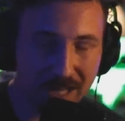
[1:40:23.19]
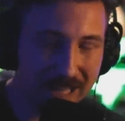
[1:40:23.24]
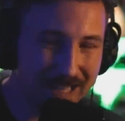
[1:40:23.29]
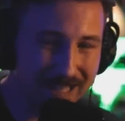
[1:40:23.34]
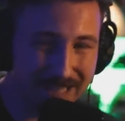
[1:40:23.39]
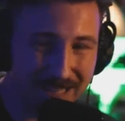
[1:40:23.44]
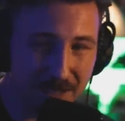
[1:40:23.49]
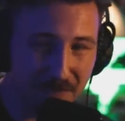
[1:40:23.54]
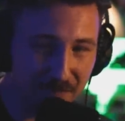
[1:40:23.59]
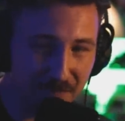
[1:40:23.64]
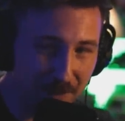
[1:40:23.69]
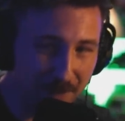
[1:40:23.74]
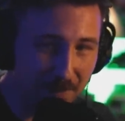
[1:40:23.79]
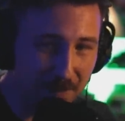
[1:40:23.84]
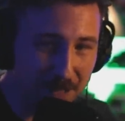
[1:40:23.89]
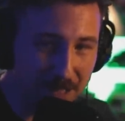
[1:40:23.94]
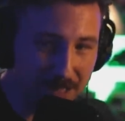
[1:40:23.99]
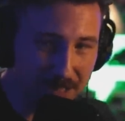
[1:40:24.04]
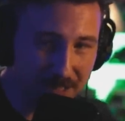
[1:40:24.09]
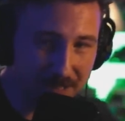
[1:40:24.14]
And in the very
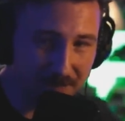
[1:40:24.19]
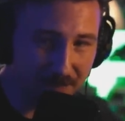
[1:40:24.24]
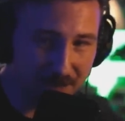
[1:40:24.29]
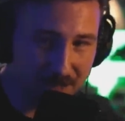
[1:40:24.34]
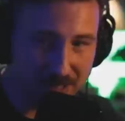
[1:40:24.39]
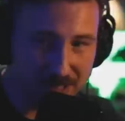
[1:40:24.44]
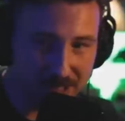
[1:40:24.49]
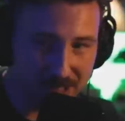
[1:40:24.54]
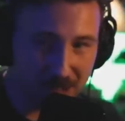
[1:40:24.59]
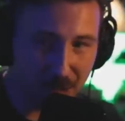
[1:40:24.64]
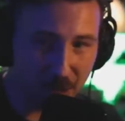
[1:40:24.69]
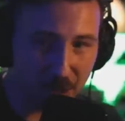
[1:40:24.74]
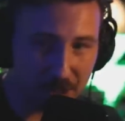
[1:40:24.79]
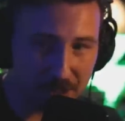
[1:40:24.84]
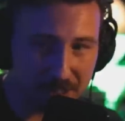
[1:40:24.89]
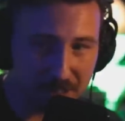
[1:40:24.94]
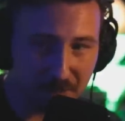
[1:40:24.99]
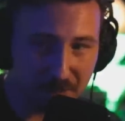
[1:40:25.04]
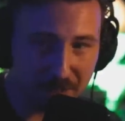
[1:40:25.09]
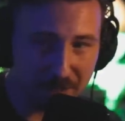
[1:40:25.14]
beginning of this, it
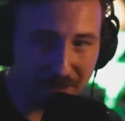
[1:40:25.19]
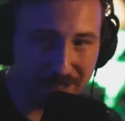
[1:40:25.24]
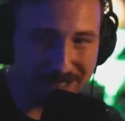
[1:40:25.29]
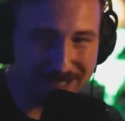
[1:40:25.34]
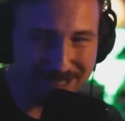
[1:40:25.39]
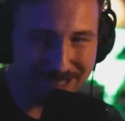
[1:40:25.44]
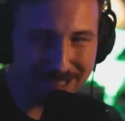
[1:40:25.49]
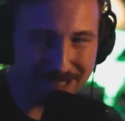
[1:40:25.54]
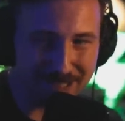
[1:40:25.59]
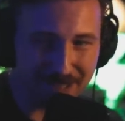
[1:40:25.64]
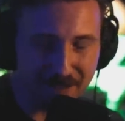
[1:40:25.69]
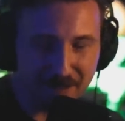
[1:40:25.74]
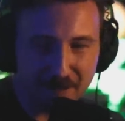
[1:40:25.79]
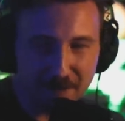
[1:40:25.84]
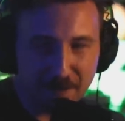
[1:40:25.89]
talks about it says.